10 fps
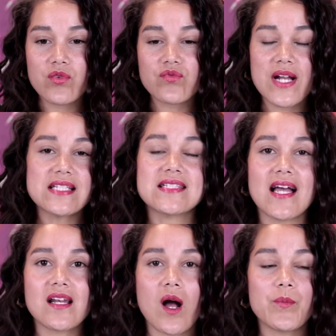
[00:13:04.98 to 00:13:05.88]
right
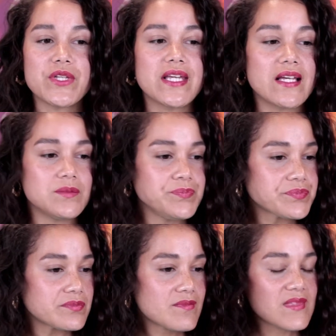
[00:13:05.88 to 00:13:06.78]
side up again,
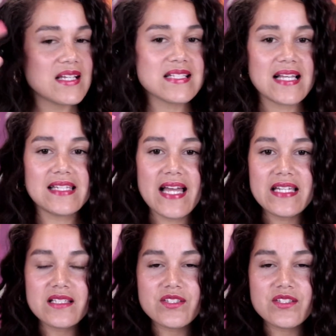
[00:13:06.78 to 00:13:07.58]
because I like